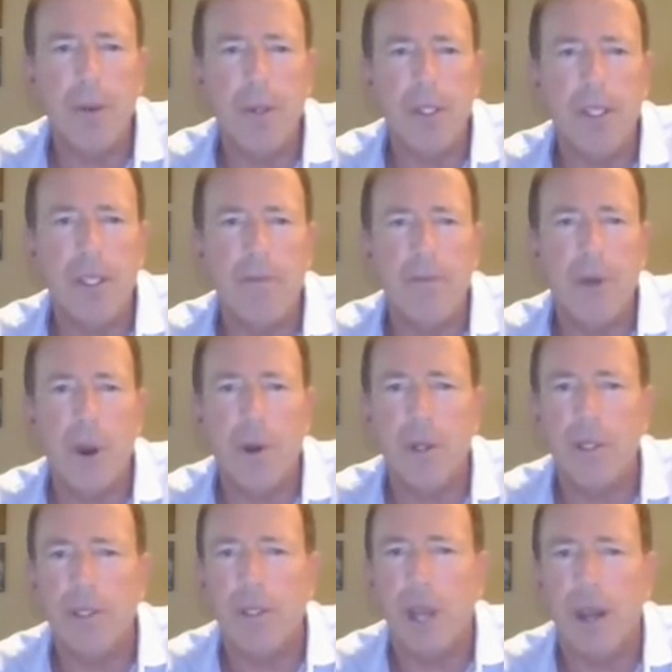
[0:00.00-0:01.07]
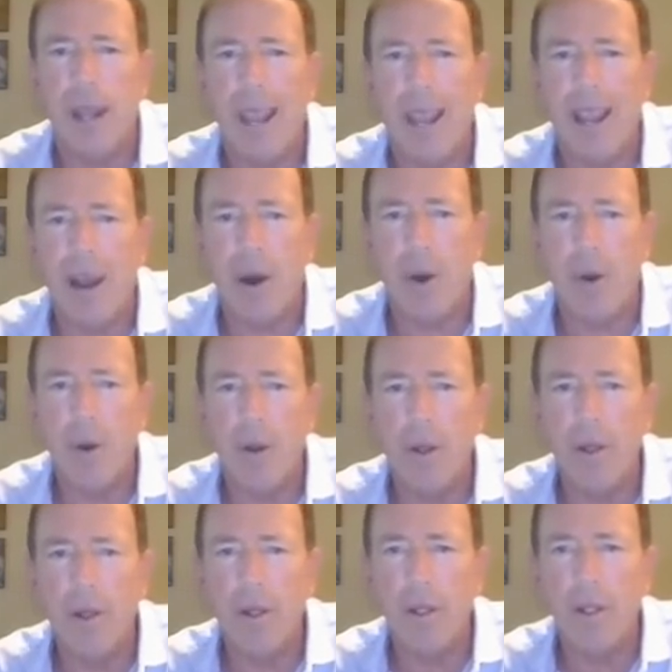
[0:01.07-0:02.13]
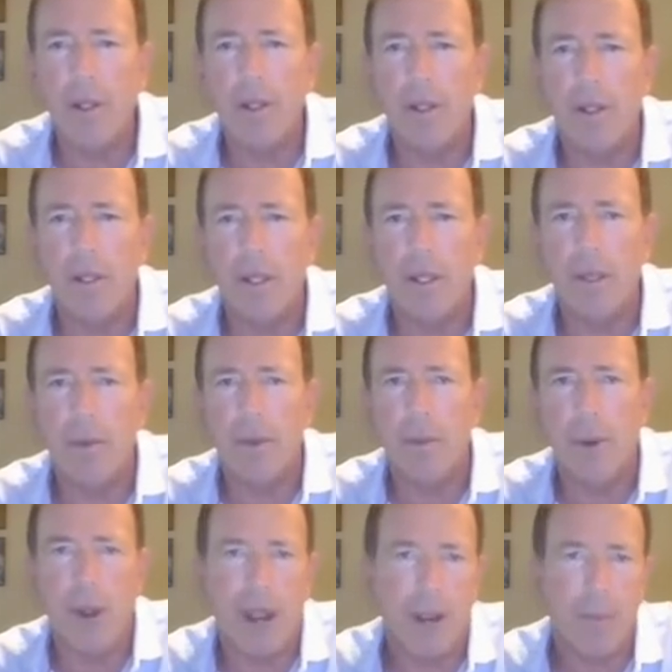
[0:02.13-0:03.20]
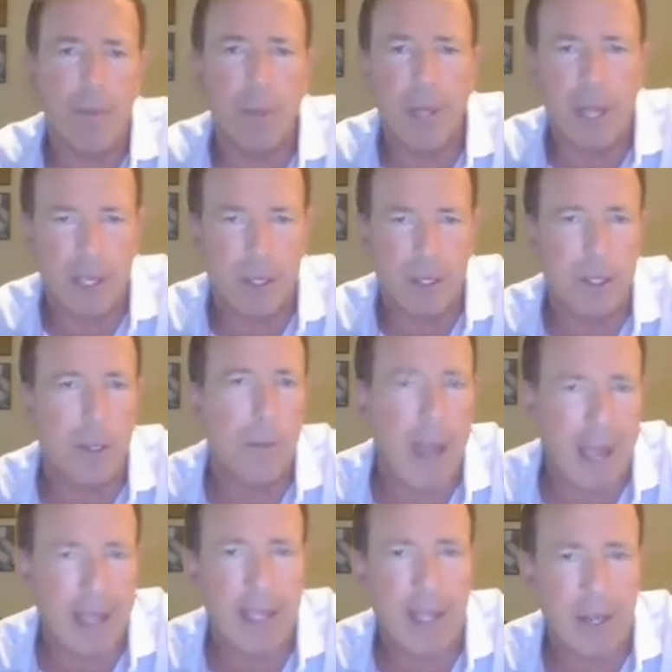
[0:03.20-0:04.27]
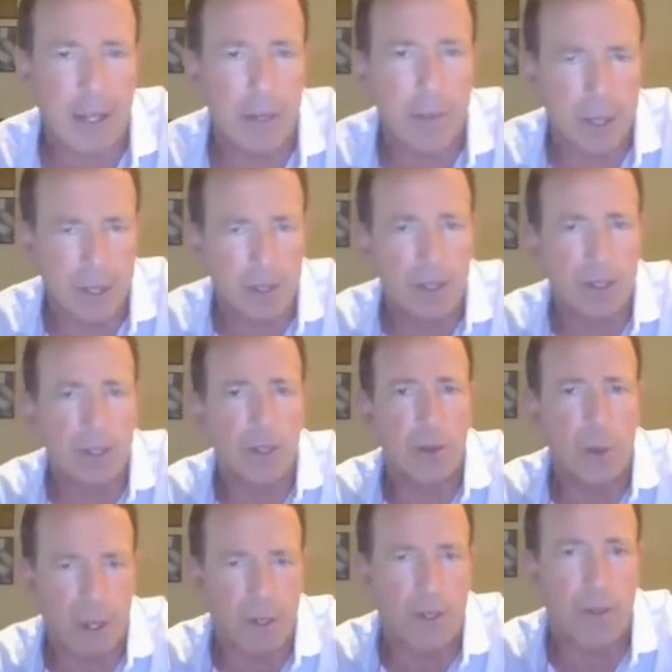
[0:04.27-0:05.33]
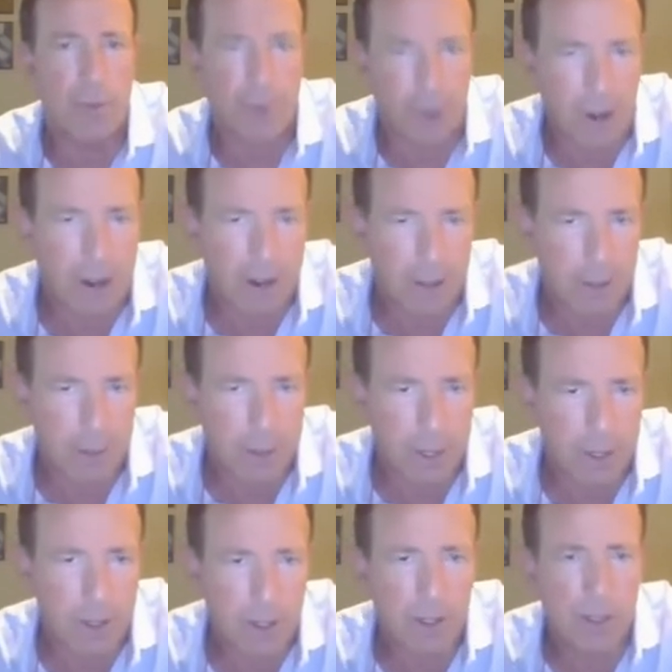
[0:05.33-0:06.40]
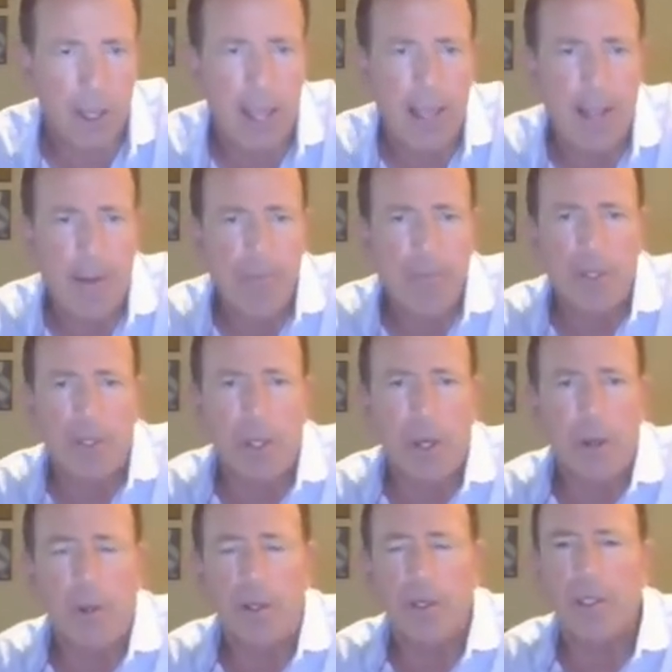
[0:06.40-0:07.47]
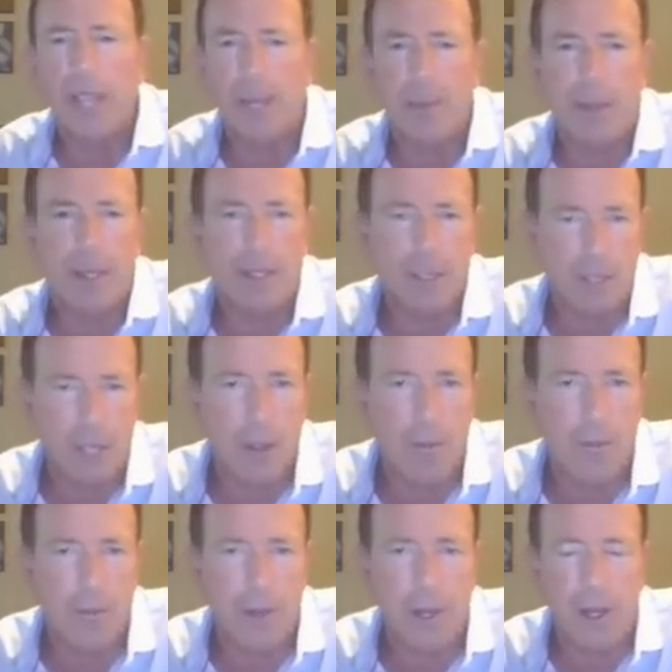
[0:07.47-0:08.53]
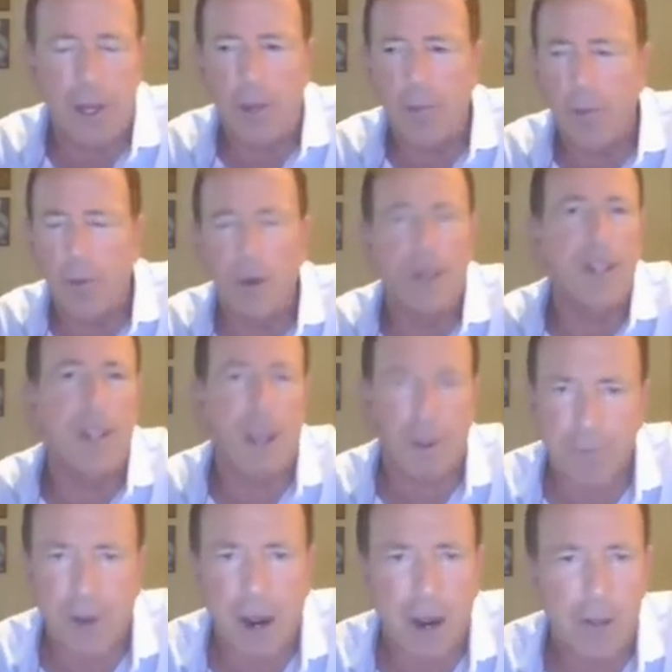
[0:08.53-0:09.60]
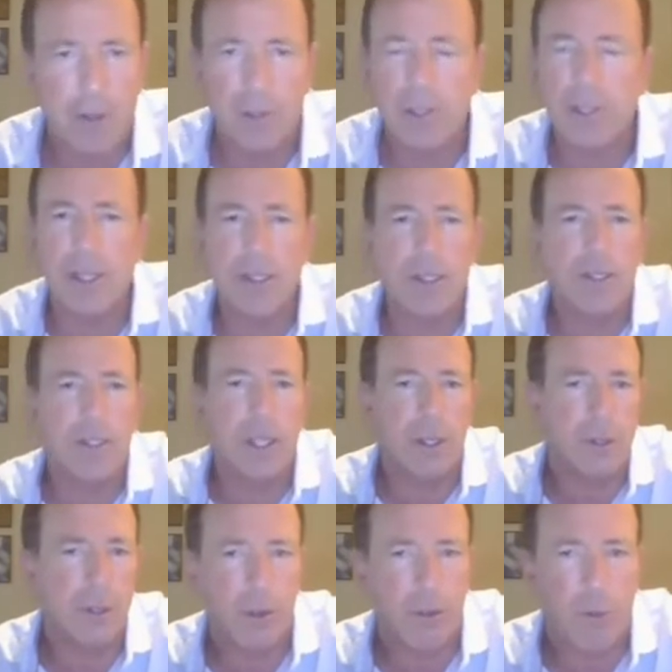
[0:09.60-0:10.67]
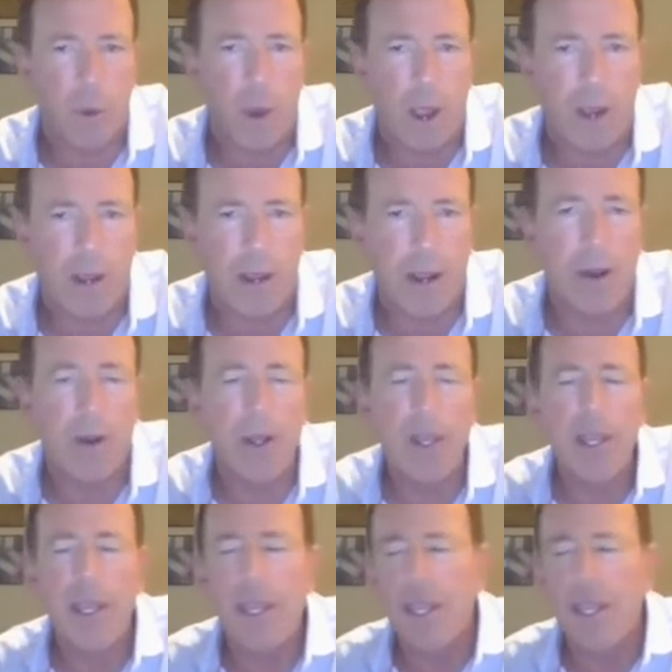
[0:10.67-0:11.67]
really focused on how the brand plays in the back end of the business as well as the front end of the business. So the segment itself um, really on fire. There's tons of single serve wine now.